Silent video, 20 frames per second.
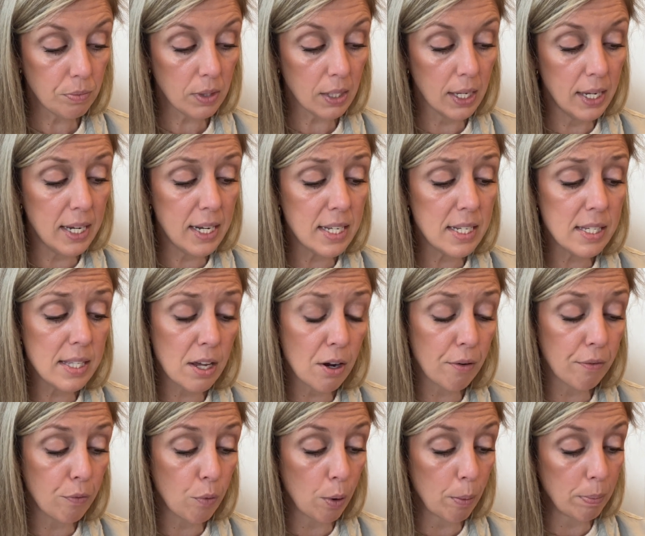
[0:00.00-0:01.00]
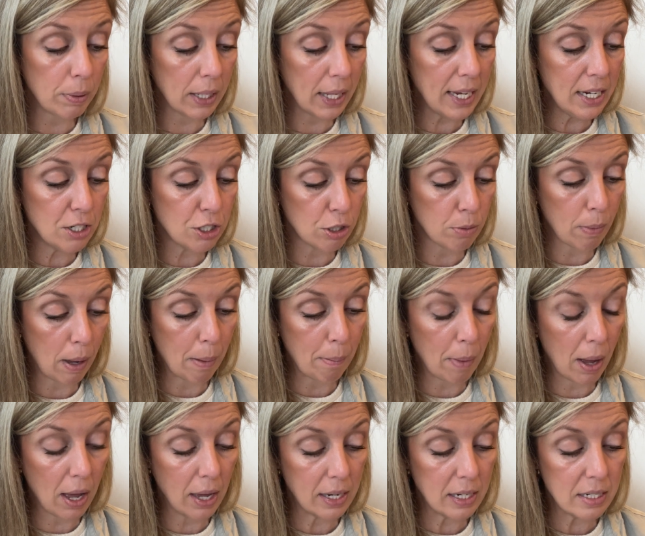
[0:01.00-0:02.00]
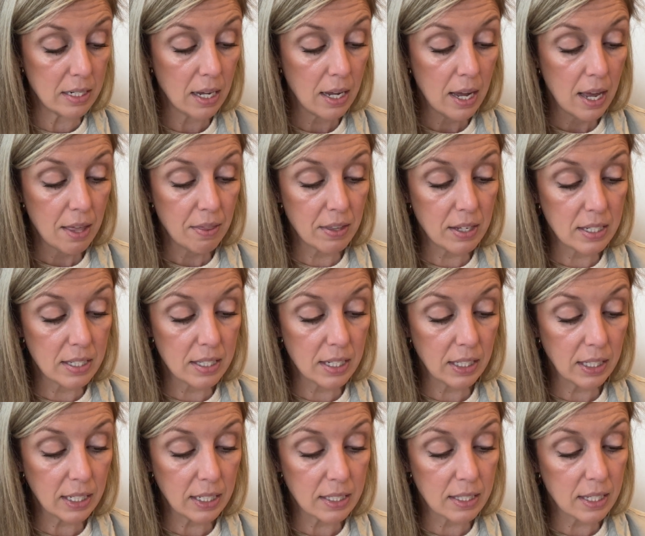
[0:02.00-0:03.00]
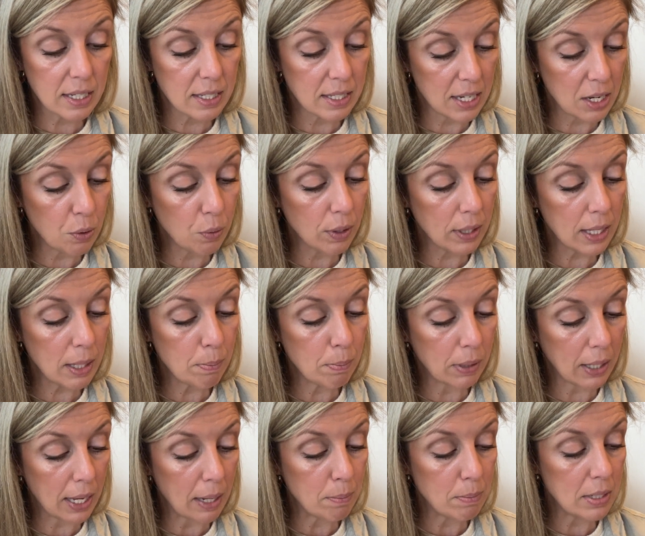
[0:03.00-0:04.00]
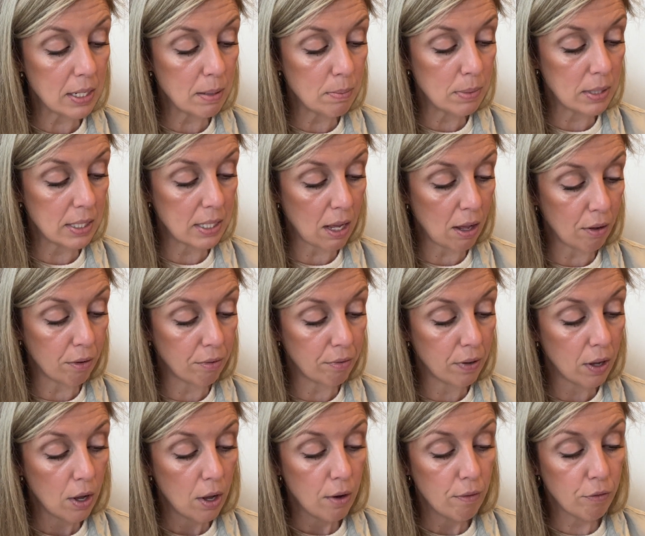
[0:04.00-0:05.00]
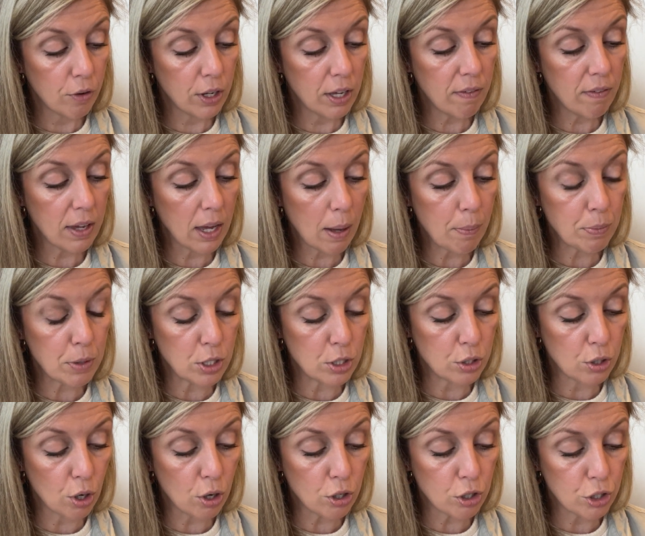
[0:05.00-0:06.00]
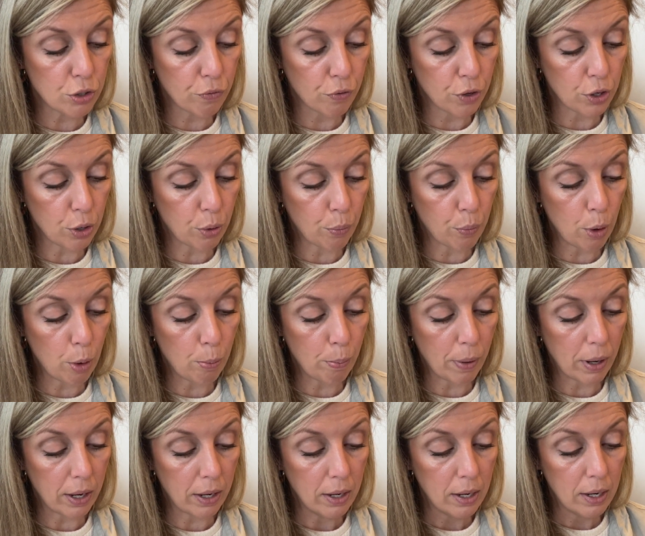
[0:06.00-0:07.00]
It is therefore plain to my mind that Cilix secretly blamed himself for giving up the search for Europa